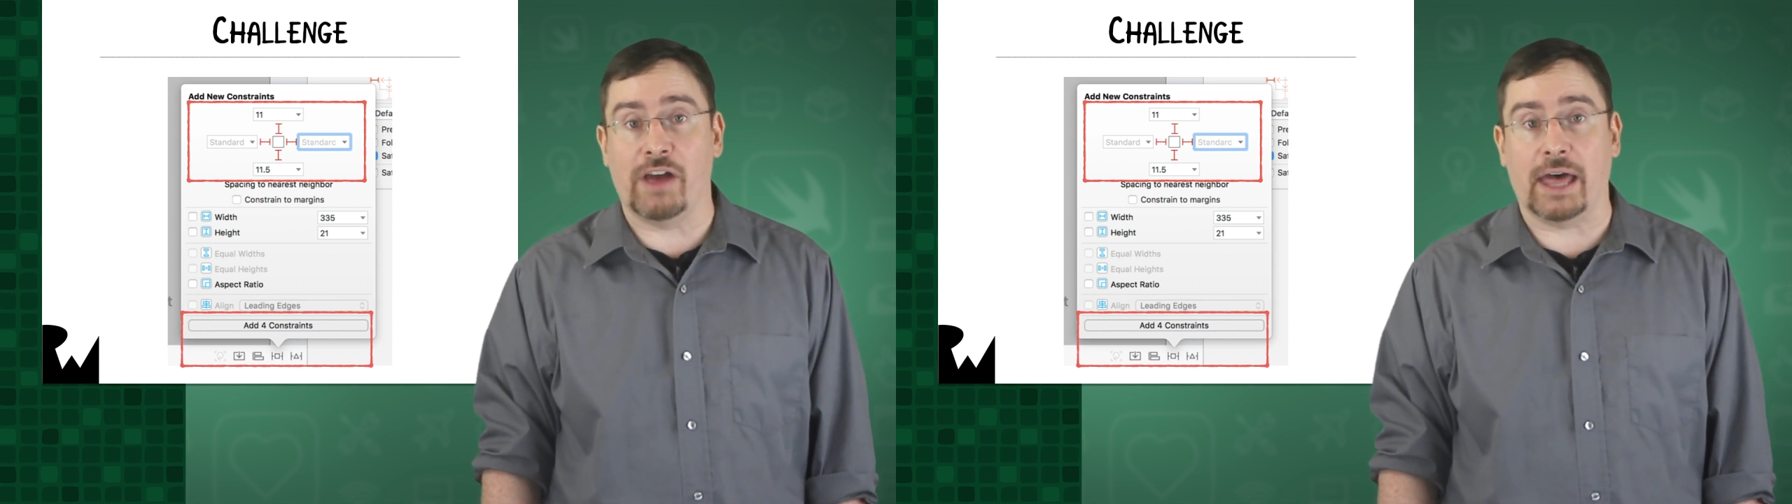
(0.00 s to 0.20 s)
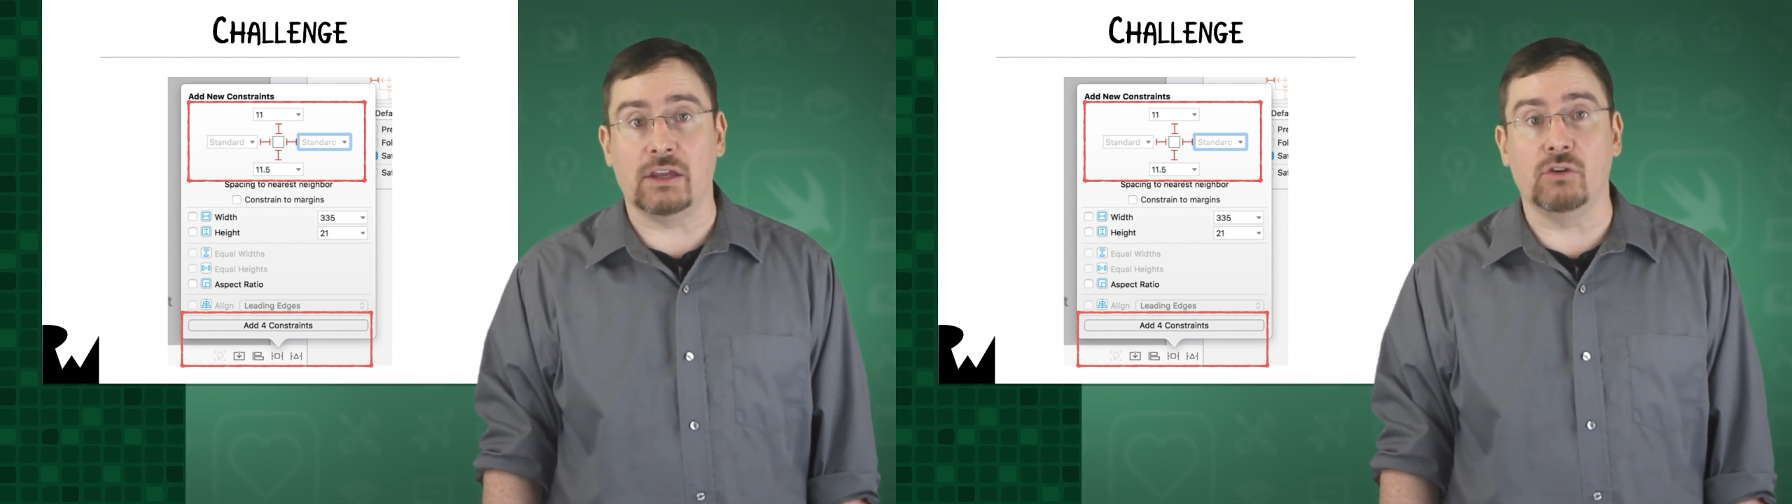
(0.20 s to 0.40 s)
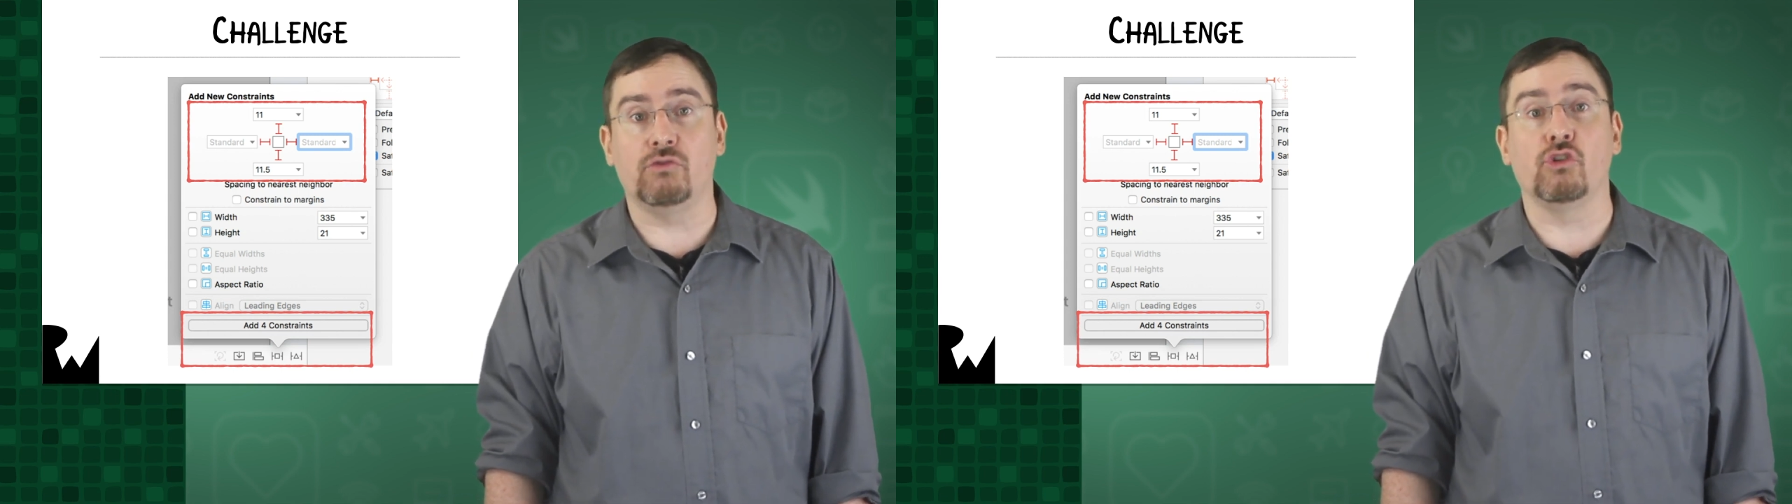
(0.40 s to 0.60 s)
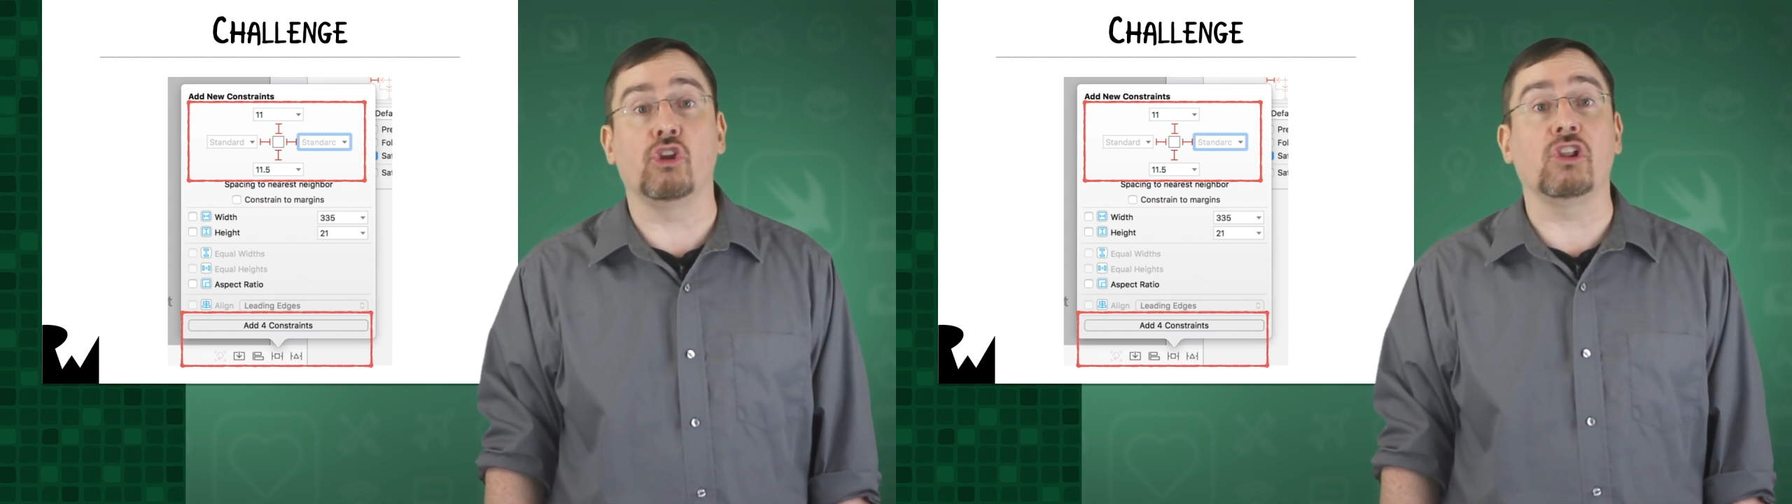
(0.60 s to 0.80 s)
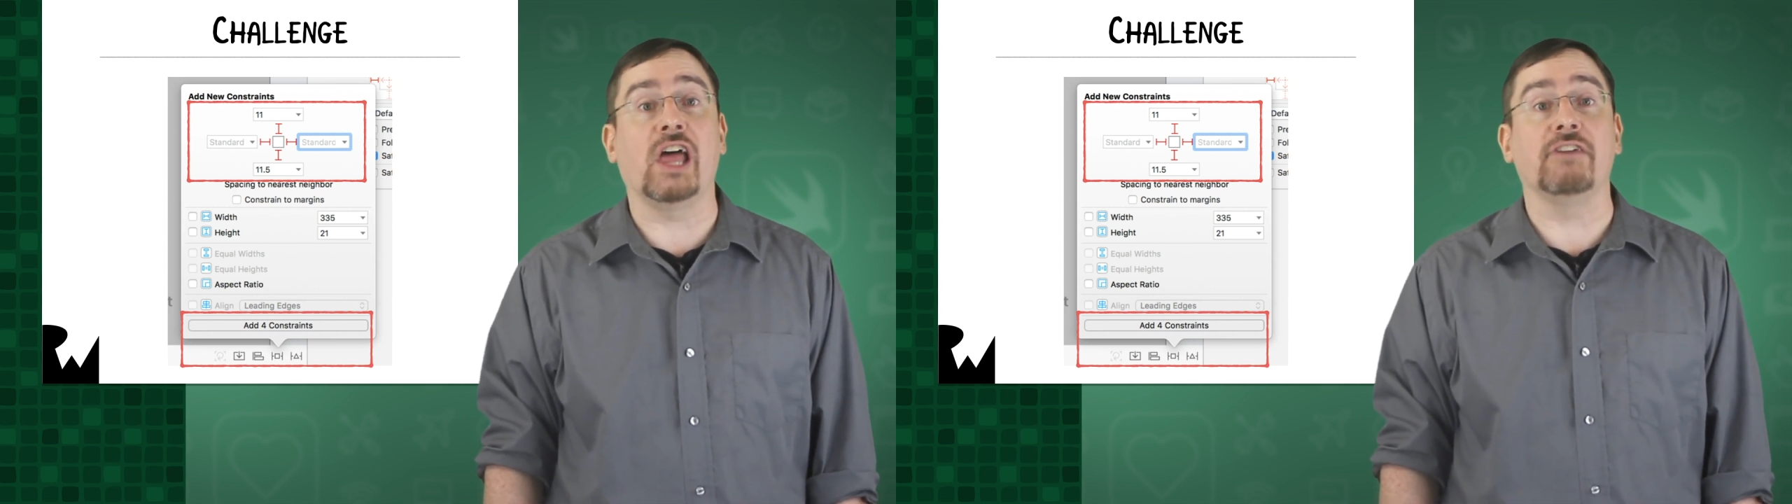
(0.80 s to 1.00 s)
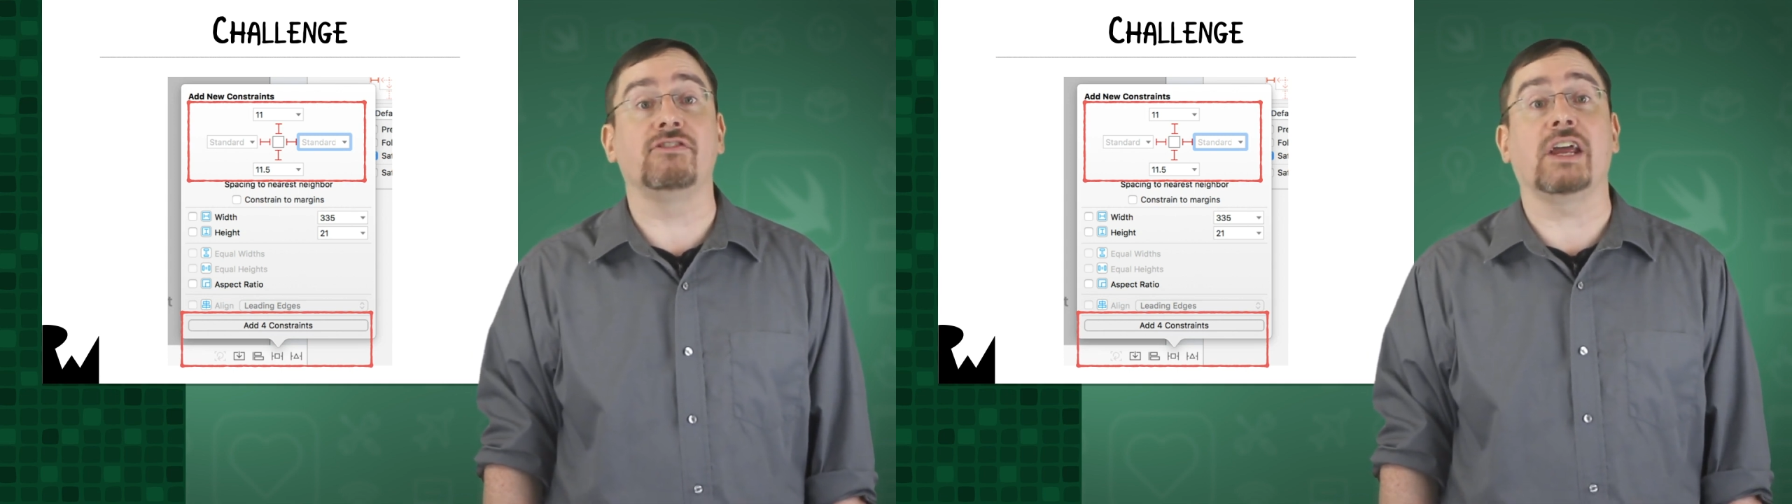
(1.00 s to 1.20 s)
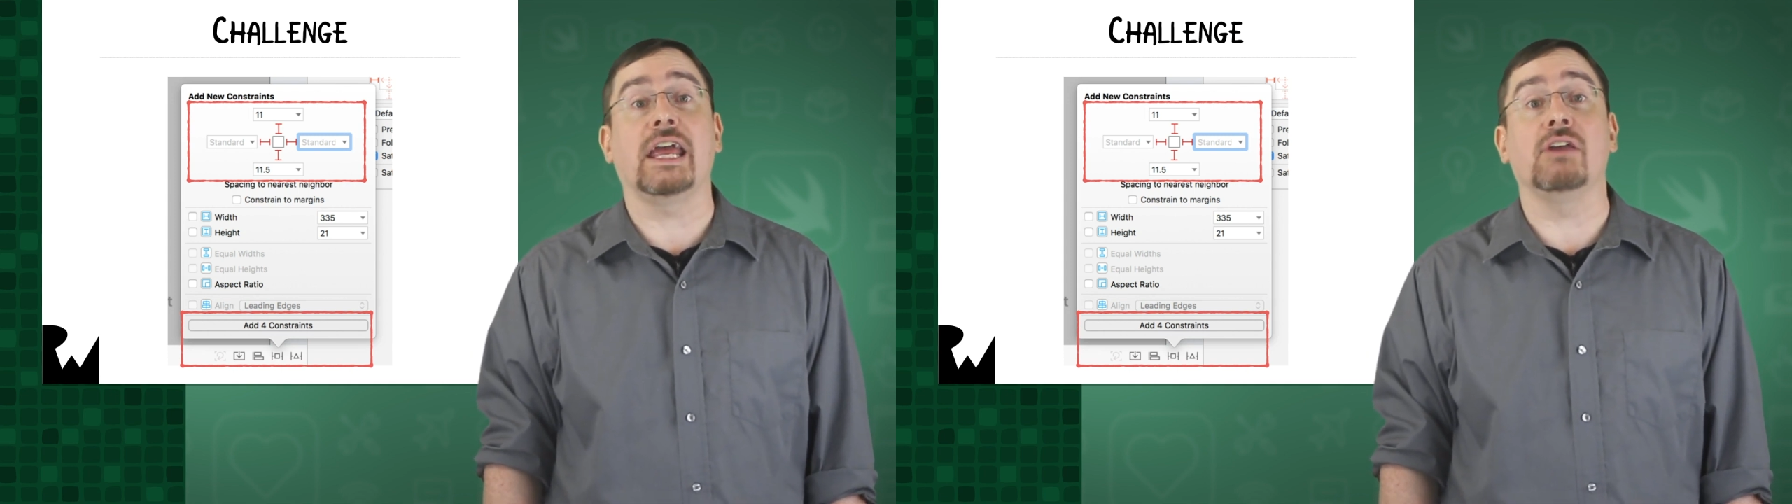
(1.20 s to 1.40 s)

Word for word: value for the left